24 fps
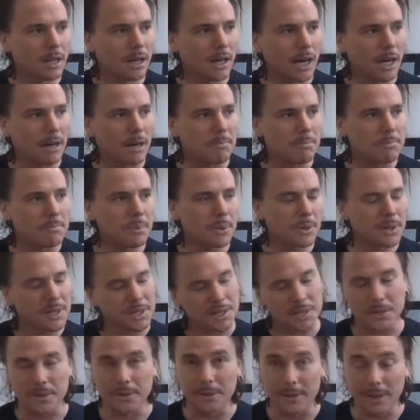I'm pretty
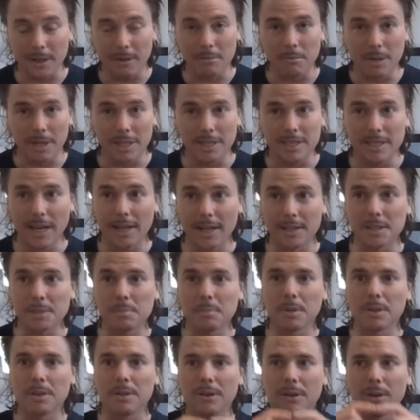sure they were my dad's,
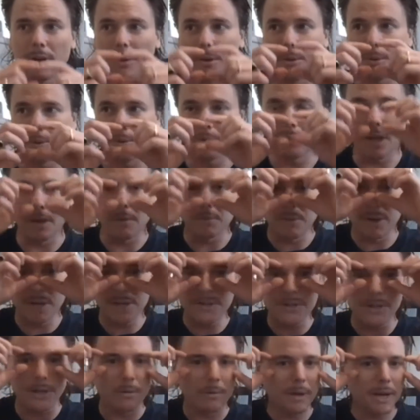but the old
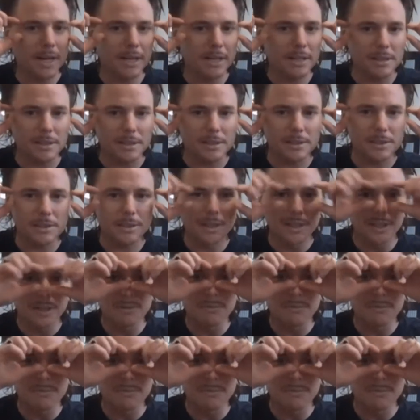retro '80s